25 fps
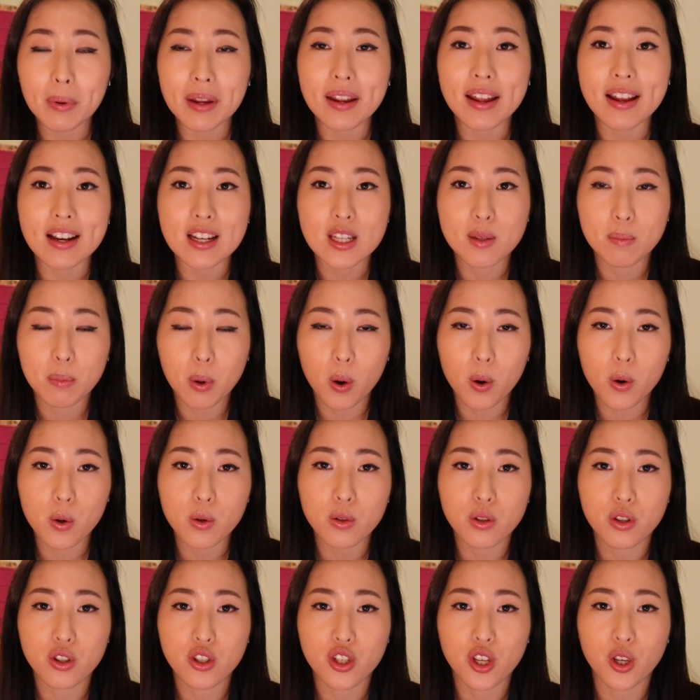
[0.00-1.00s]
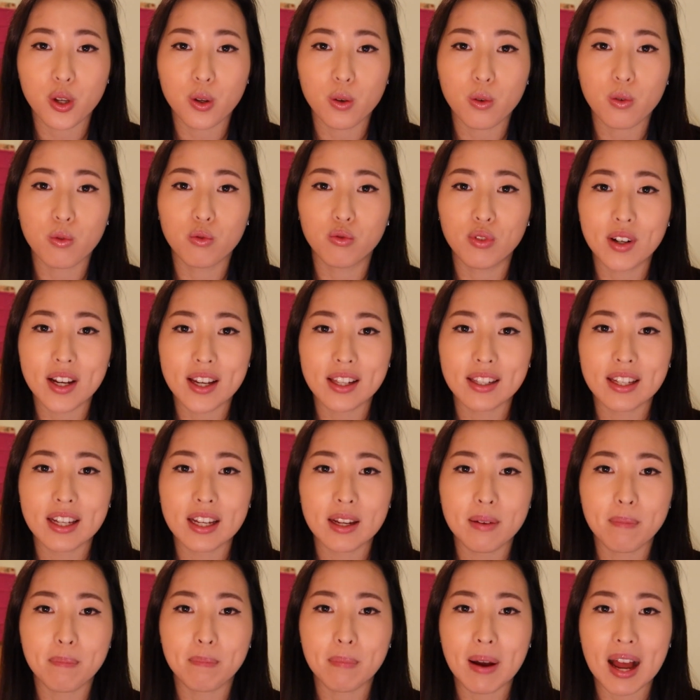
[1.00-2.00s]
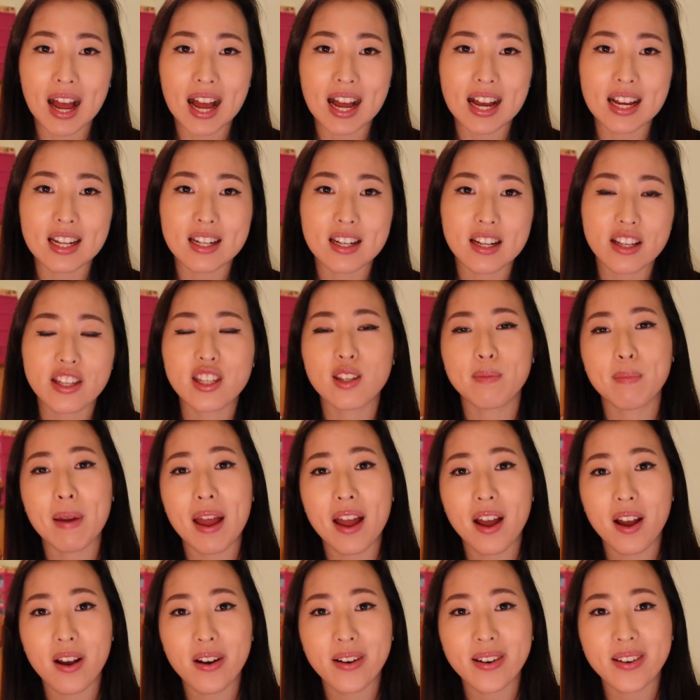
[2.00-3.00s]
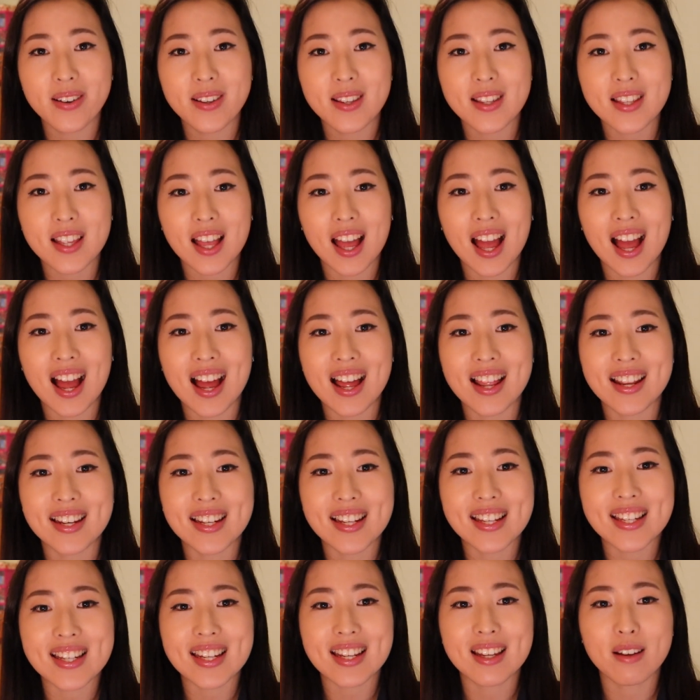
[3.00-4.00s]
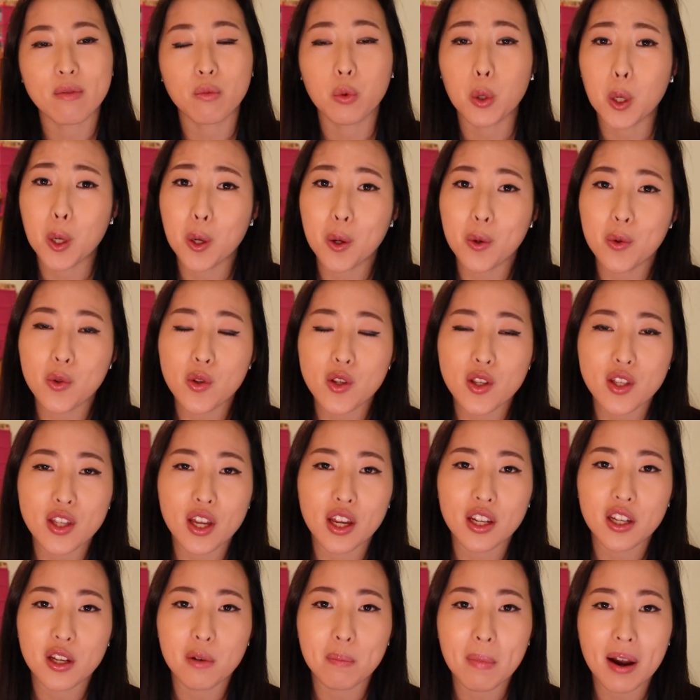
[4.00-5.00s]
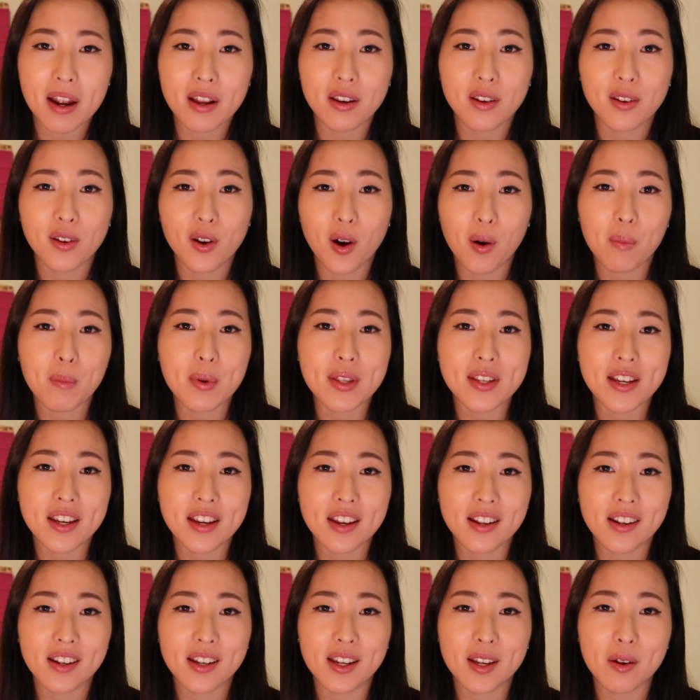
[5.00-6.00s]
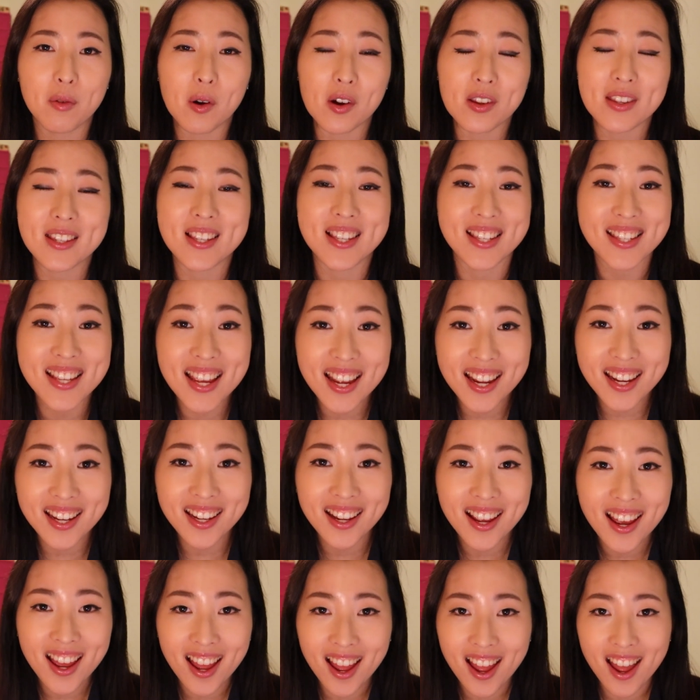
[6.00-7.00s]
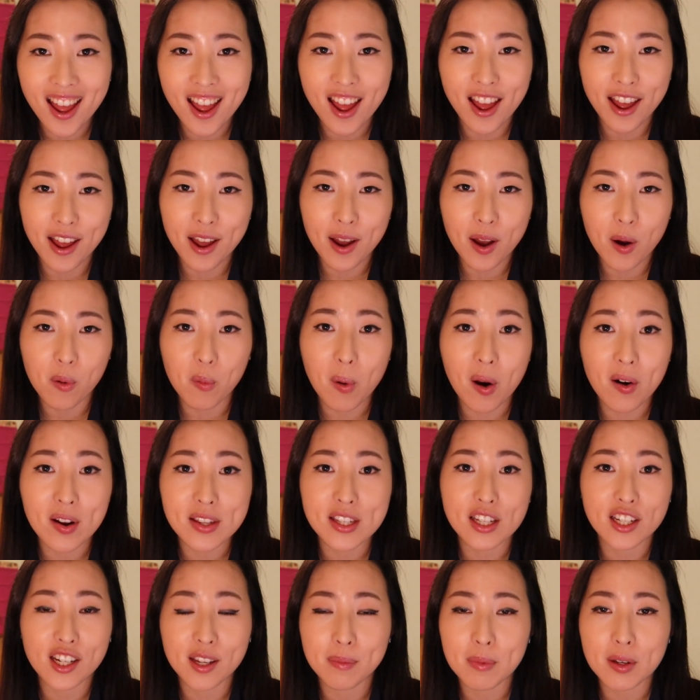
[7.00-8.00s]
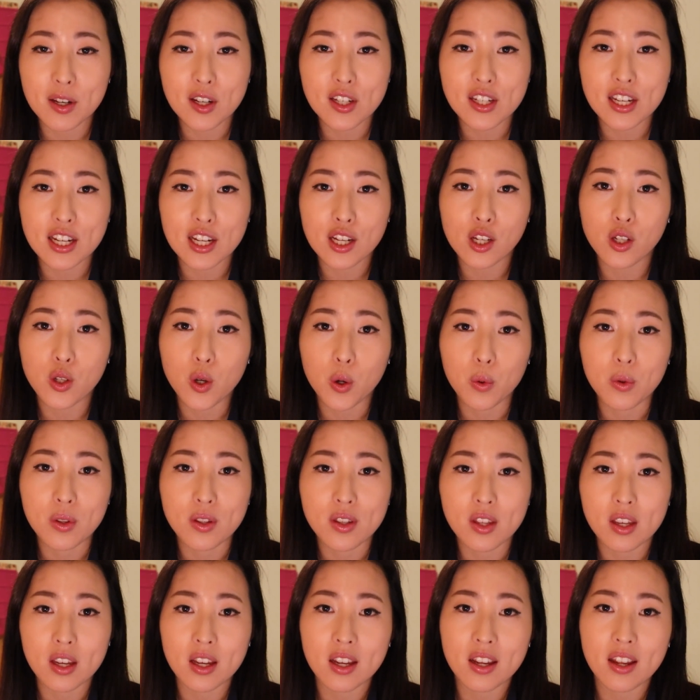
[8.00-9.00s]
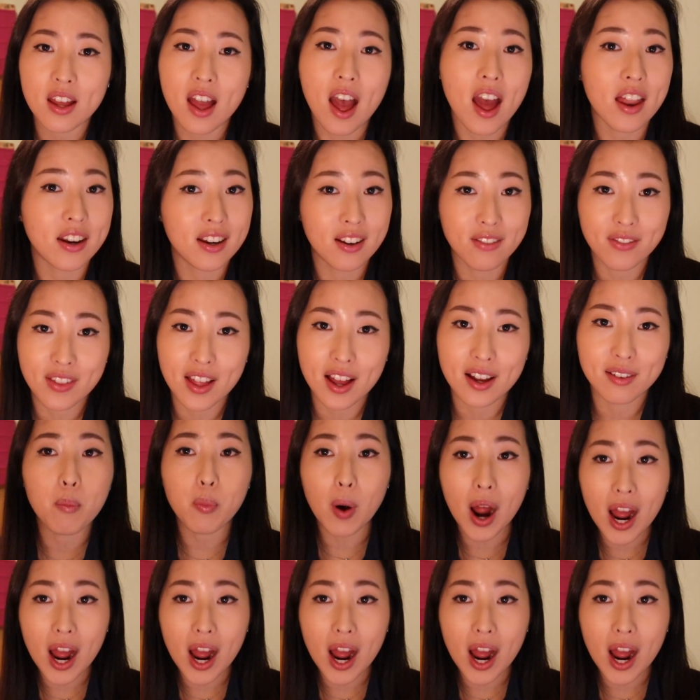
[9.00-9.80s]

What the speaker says: be exposed to really bad smells and wounds that you might not particularly want to see, whereas in community, you don't see any of that.